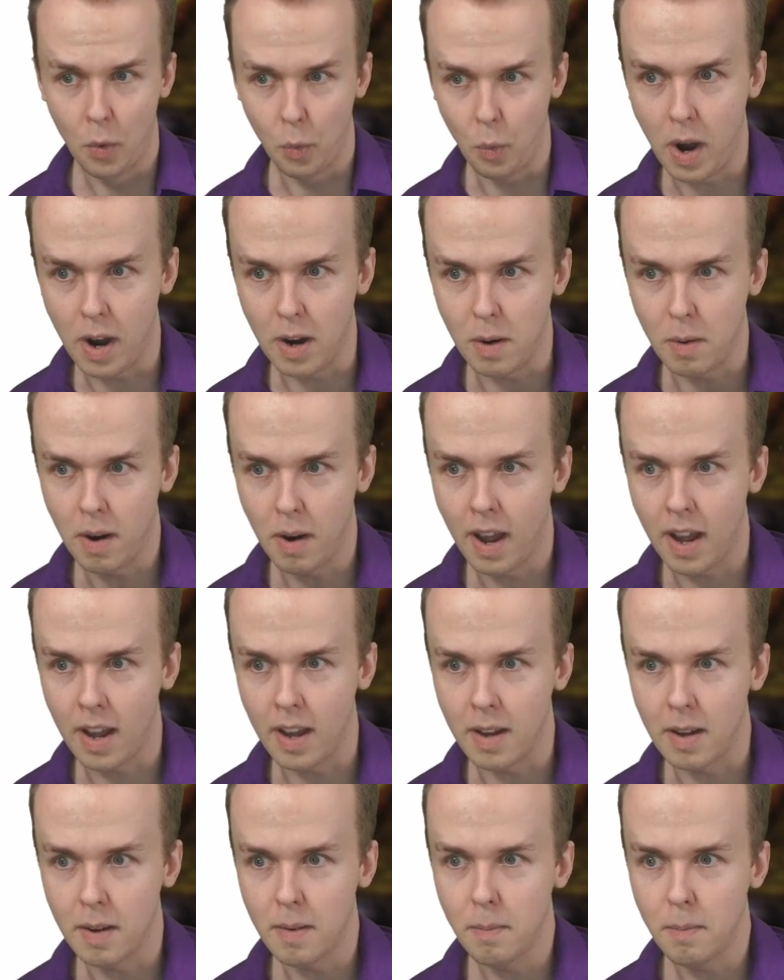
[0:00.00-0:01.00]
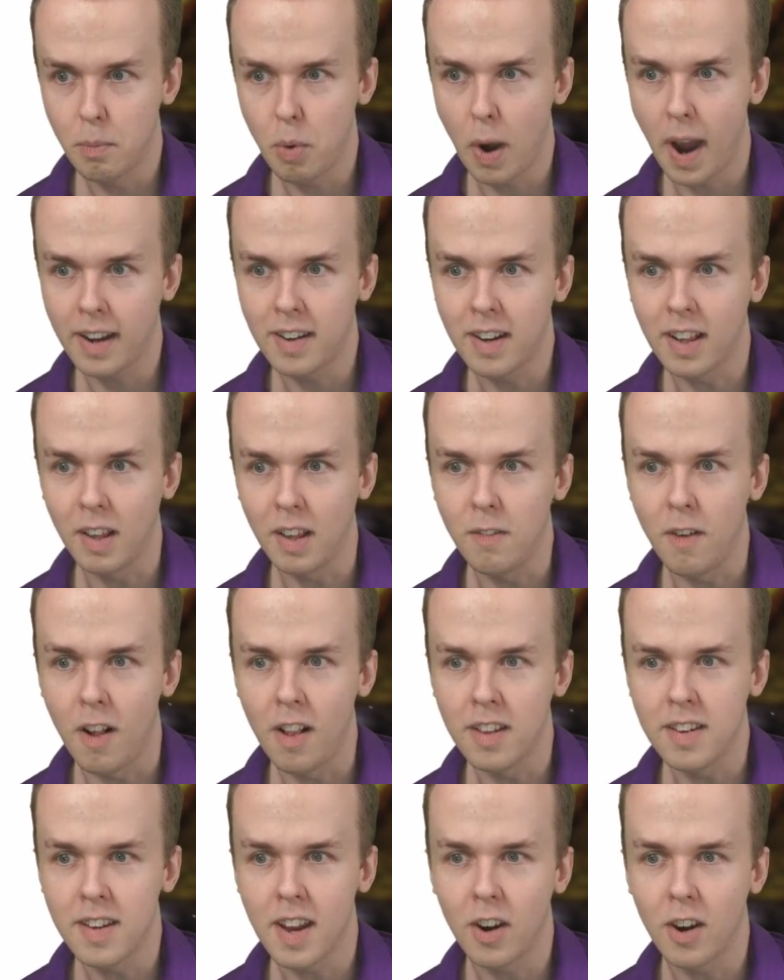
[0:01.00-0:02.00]
where practically
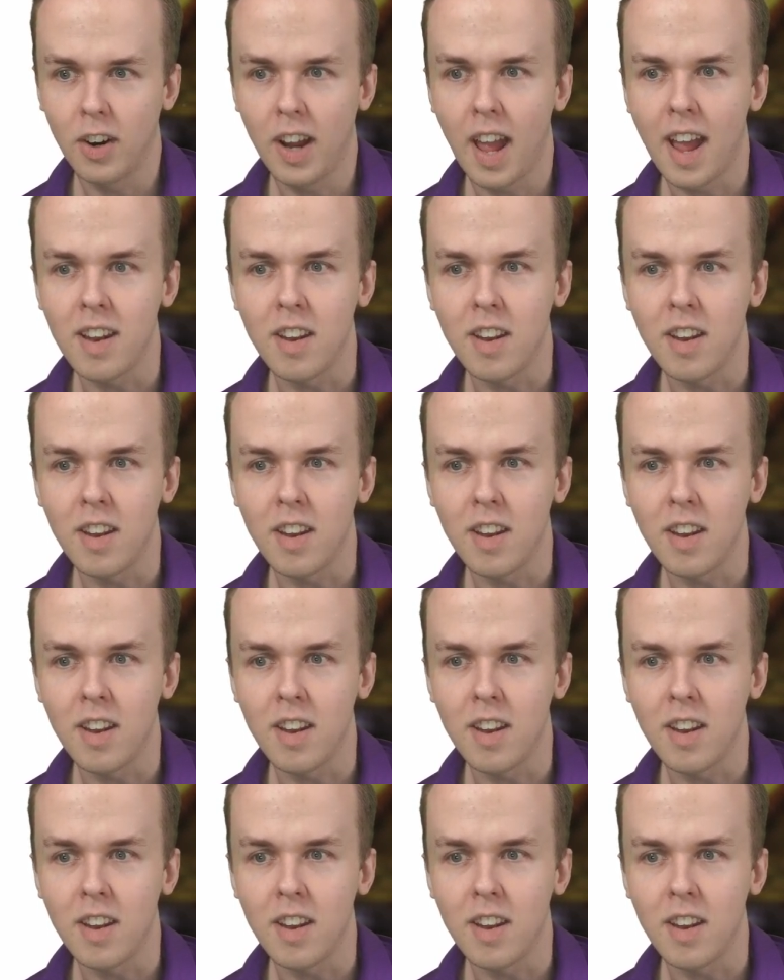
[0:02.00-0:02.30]
voluntary